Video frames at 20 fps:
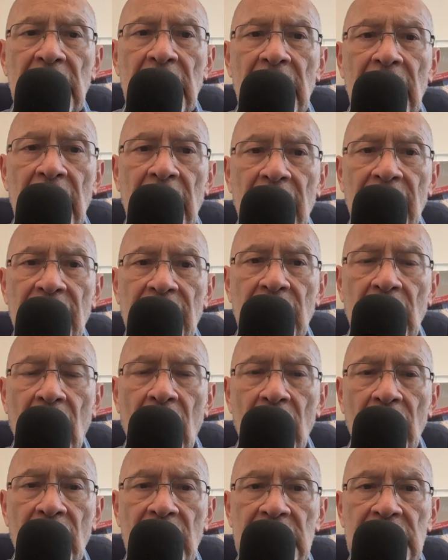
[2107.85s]
of
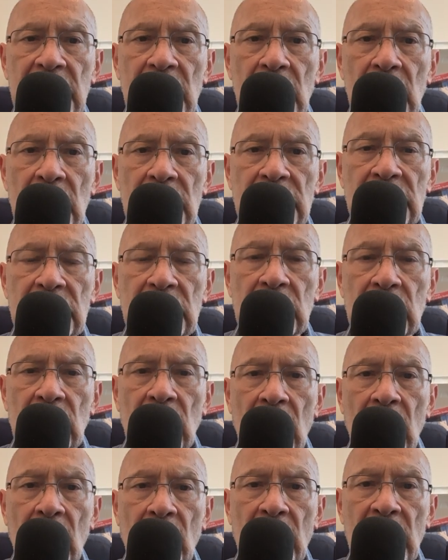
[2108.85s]
concrete solutions to
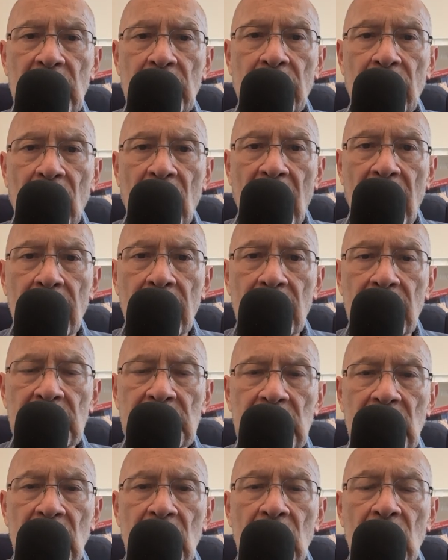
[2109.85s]
concrete problems
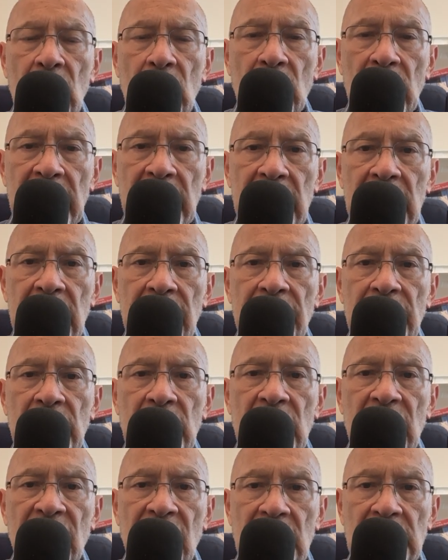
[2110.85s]
with
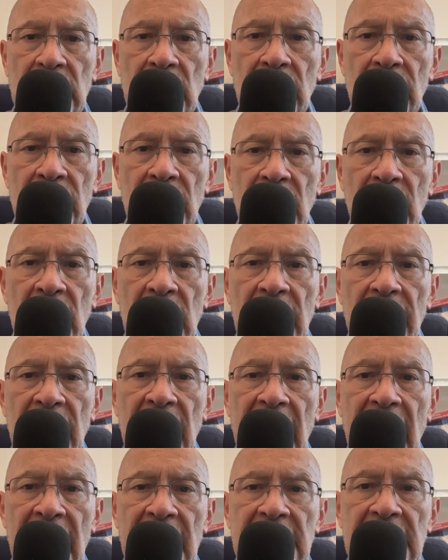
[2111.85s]
universal theory
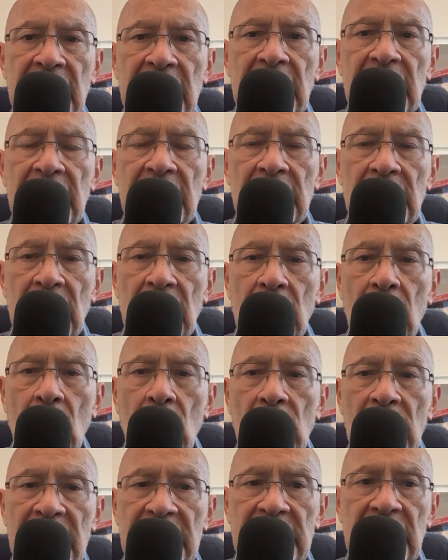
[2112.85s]
as the
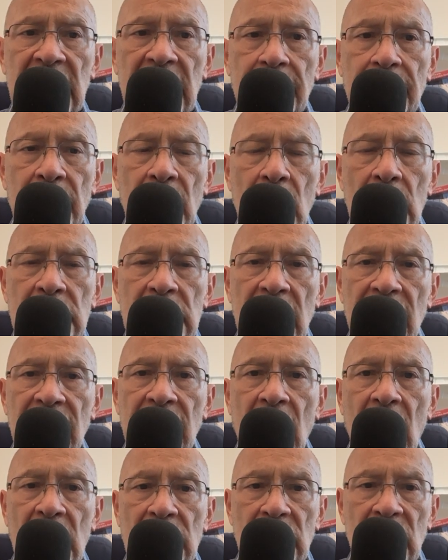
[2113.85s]
holistic approach of
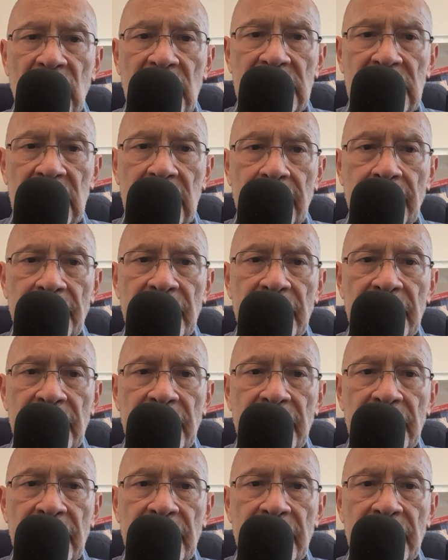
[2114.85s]
cosmovision.